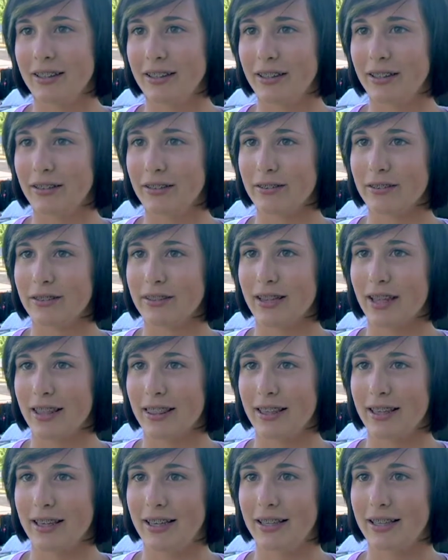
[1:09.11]
You know,
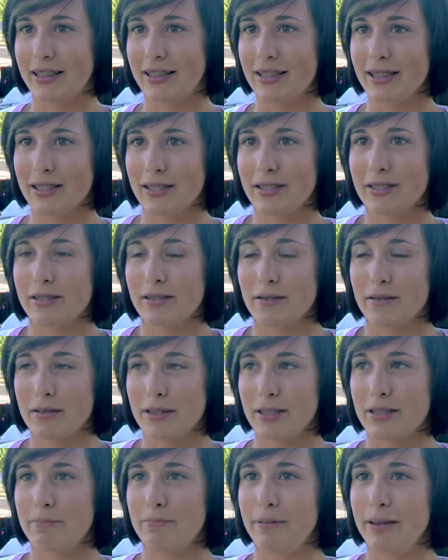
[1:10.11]
nothing this,
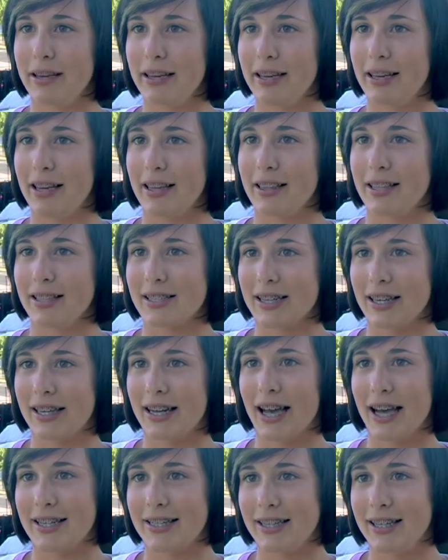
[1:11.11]
this big and this
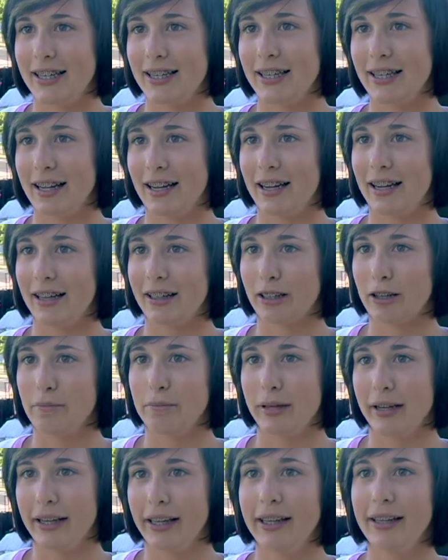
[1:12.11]
connected and
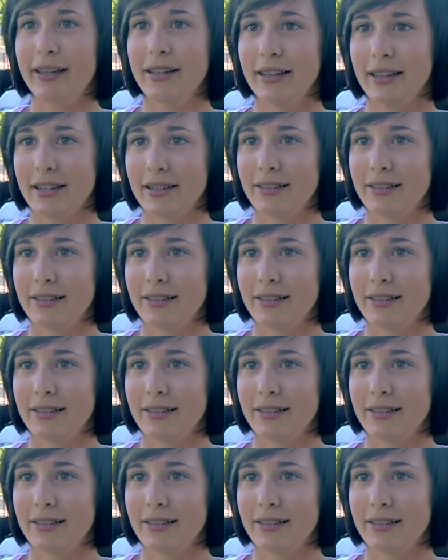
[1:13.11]
committed.